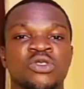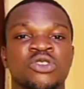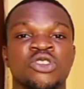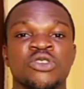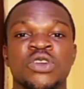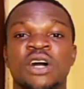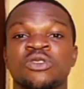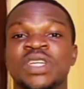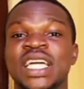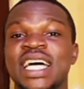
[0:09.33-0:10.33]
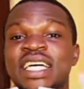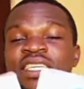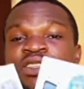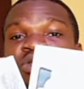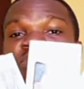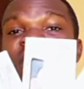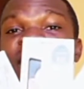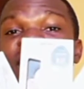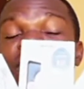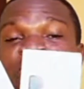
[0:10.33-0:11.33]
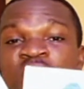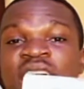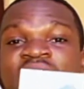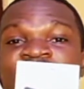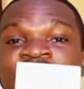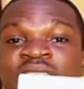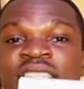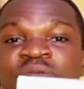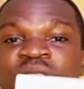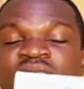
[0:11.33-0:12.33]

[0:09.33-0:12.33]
few videos about how you can get Samsung